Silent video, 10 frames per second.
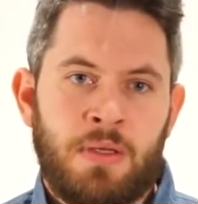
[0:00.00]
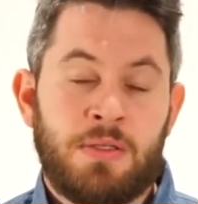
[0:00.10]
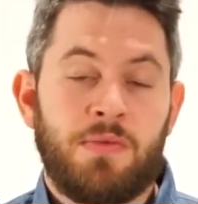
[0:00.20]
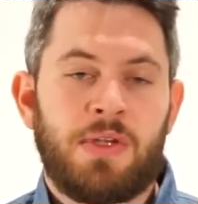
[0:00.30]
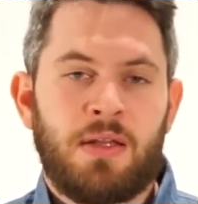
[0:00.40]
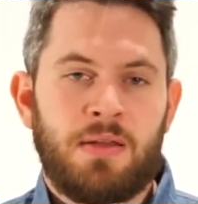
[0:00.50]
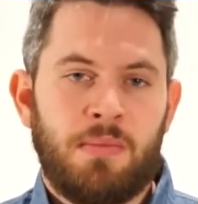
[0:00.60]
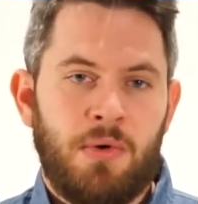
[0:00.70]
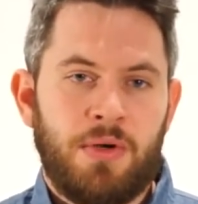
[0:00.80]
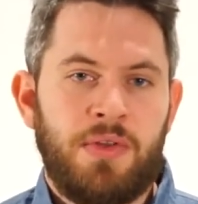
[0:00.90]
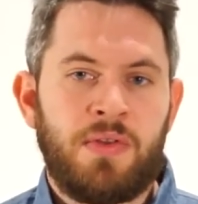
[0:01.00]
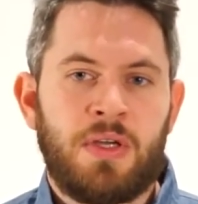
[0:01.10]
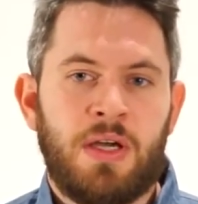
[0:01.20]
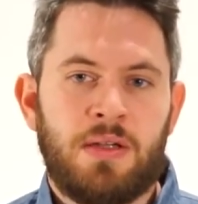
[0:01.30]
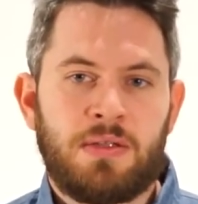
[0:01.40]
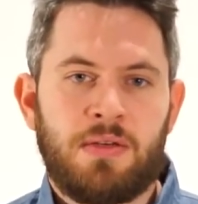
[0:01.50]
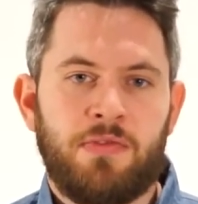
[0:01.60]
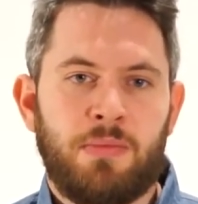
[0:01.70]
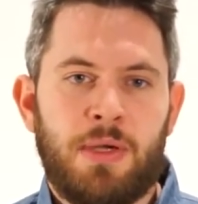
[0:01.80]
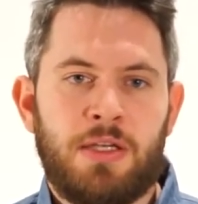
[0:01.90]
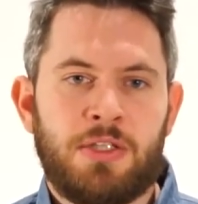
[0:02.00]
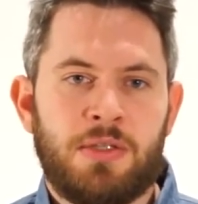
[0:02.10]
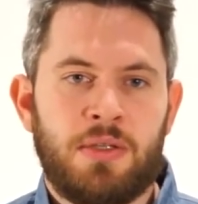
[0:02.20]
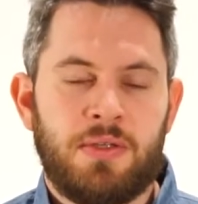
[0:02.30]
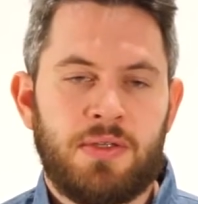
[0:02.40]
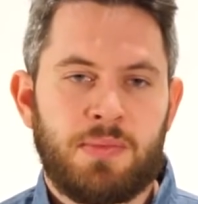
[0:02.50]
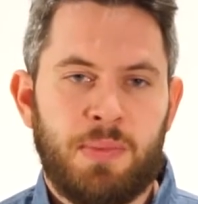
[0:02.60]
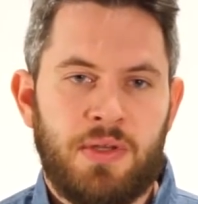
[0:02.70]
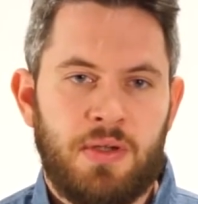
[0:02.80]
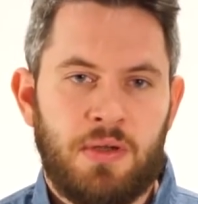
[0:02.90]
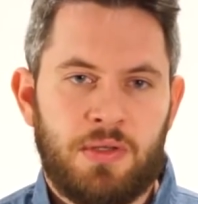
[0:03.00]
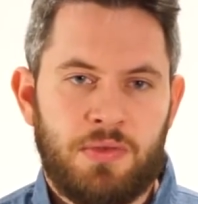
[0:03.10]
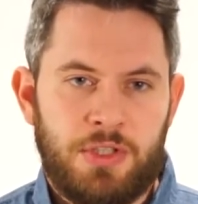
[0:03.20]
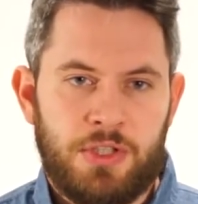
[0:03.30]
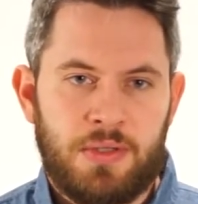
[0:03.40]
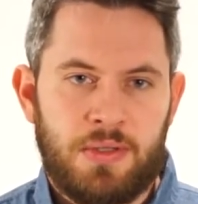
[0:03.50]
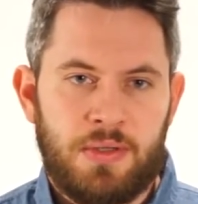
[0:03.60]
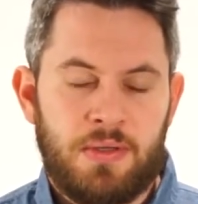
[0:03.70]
So we got the more detailed information on this particular region.